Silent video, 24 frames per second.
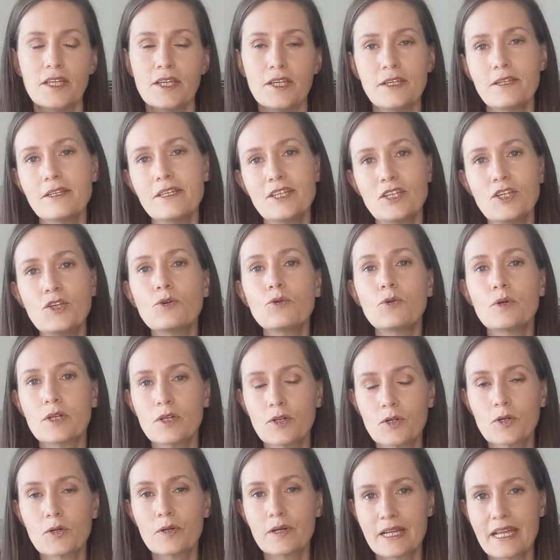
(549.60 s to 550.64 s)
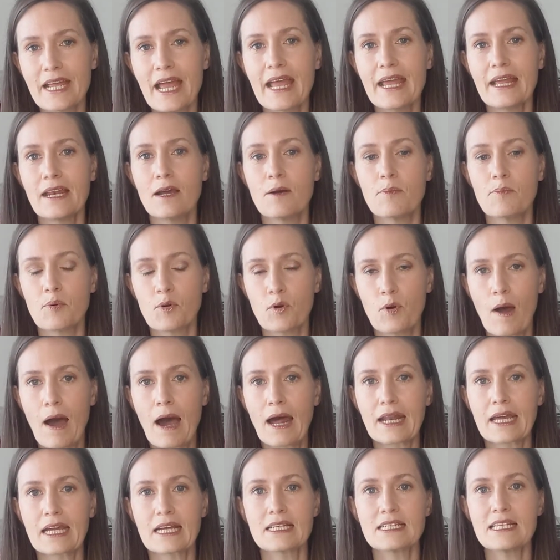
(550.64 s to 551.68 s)
you could create a
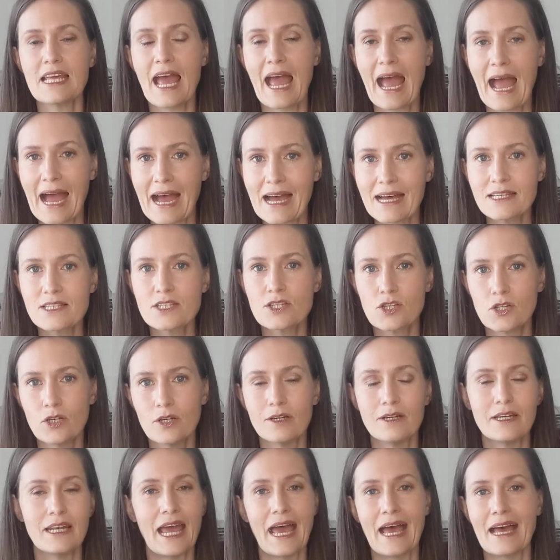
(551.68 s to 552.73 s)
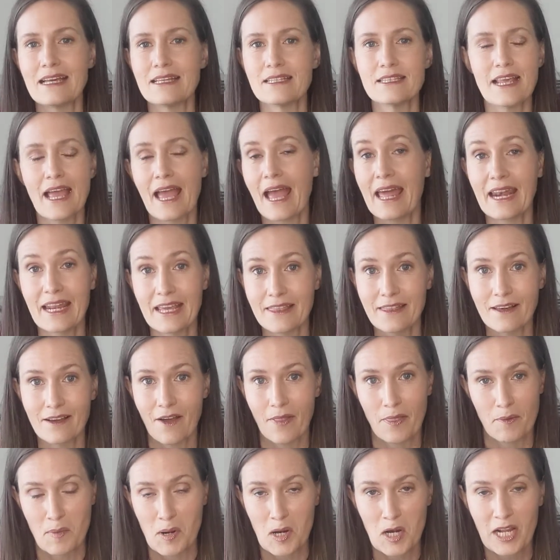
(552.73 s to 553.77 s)
product as good as anything
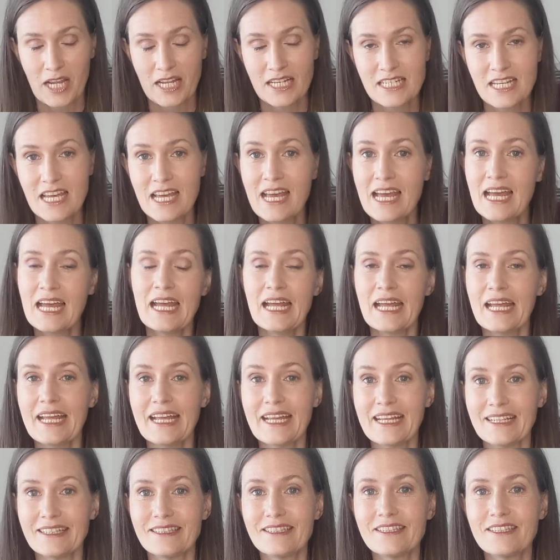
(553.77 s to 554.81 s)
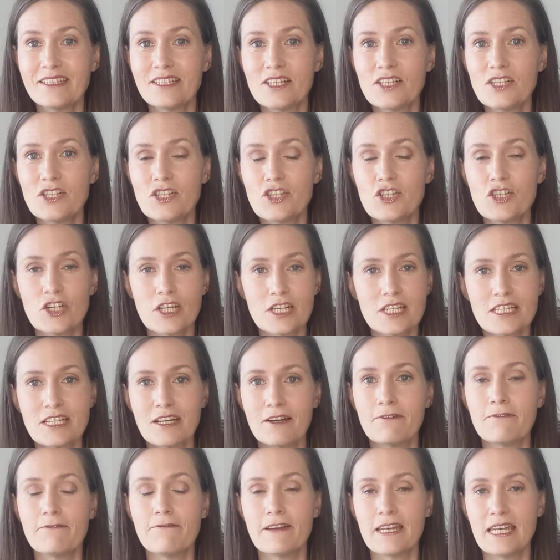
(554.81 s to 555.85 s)
on the market. It's just
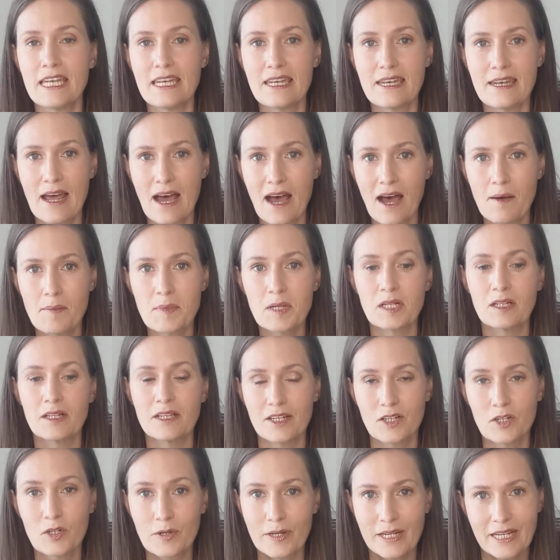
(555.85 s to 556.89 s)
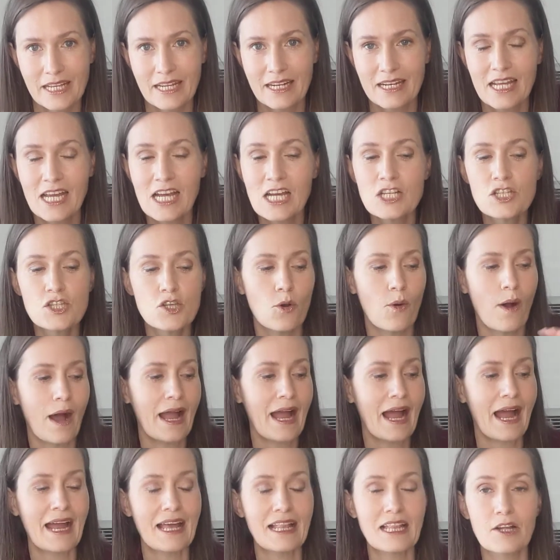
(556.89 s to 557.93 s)
a phenomenal ingredient. So
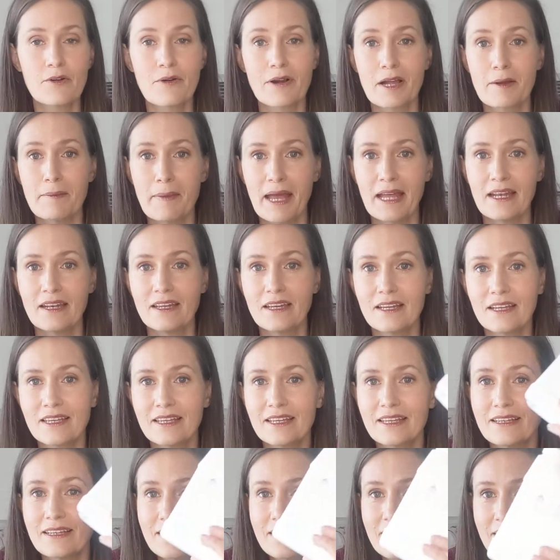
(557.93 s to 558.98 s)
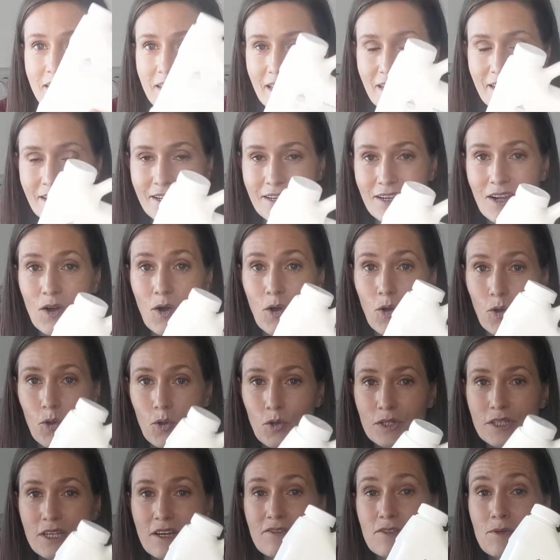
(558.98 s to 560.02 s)
I highly recommend getting a
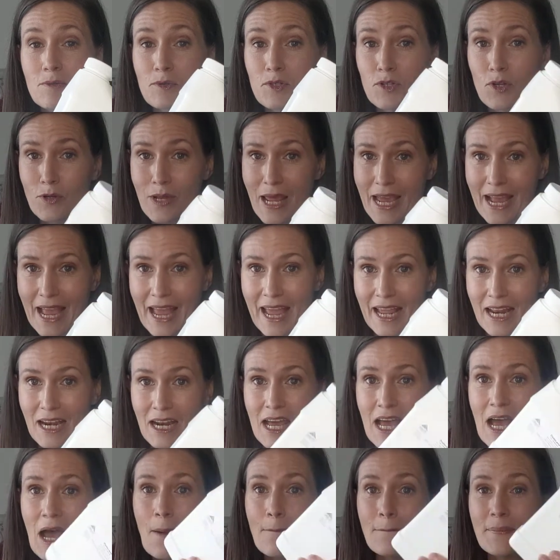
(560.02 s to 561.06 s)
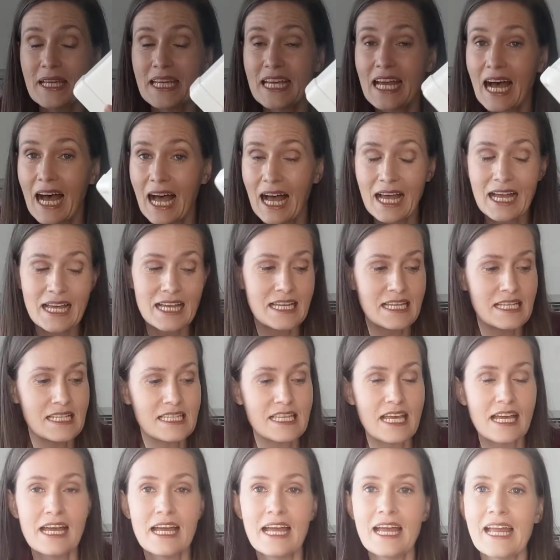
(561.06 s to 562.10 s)
hold of some Isodecane,
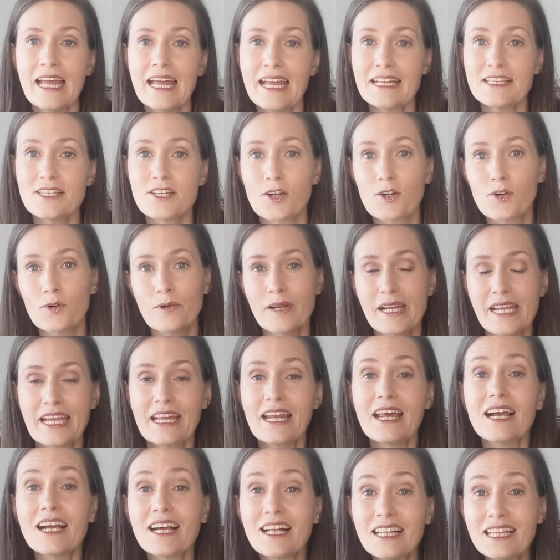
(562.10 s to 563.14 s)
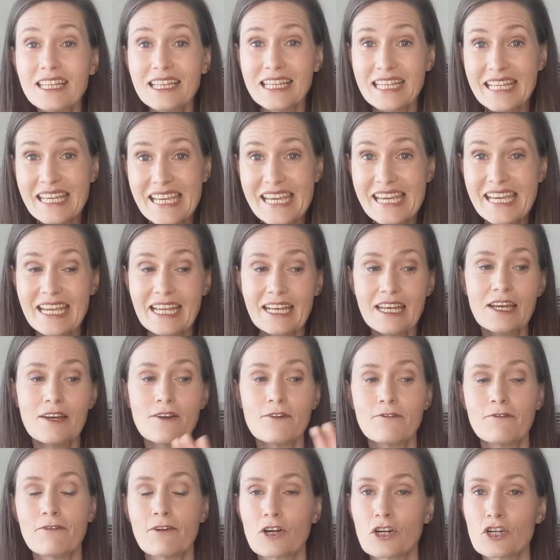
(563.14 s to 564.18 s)
because it's a green, clean
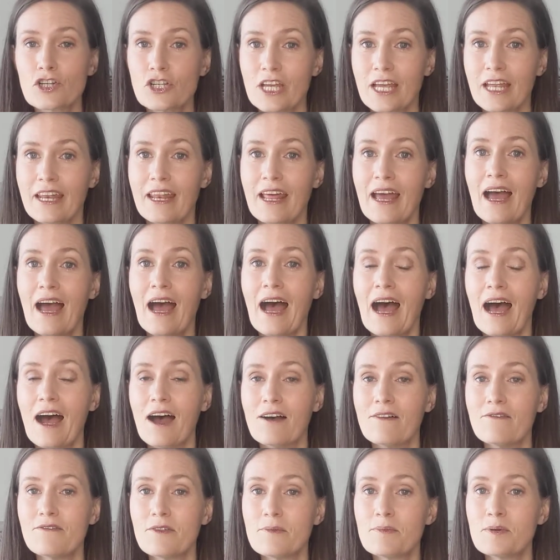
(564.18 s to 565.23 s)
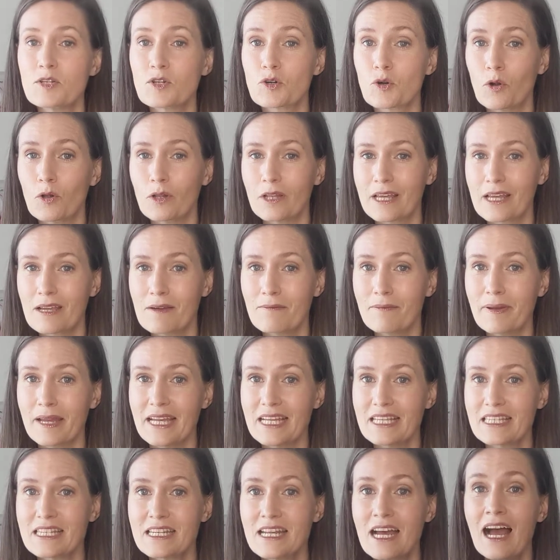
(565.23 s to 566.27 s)
version of the
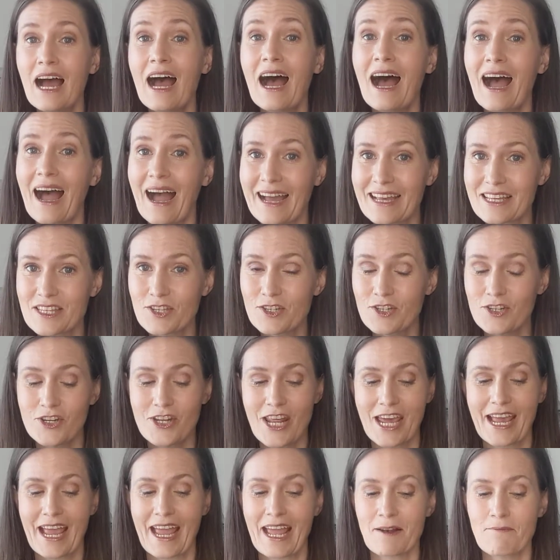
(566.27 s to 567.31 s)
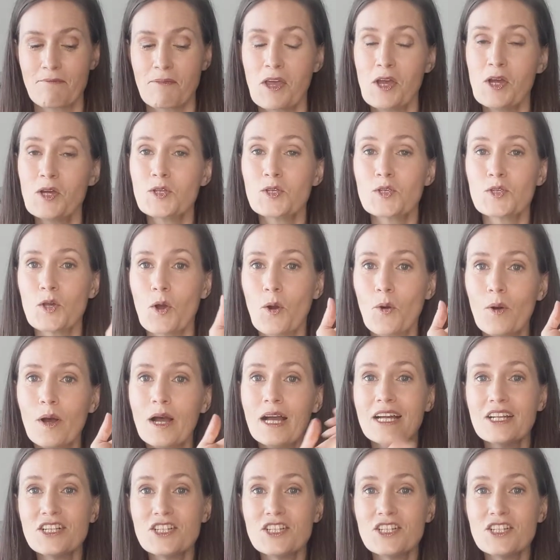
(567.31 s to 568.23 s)
petroleum-based Isodecane. So